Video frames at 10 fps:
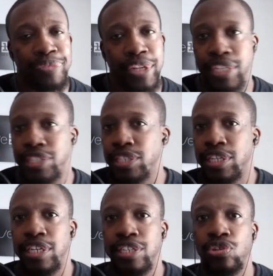This is a
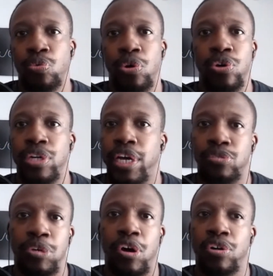digital world, as
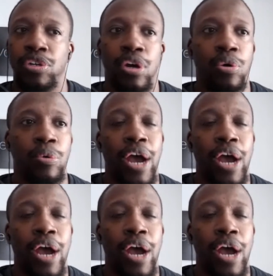we all know.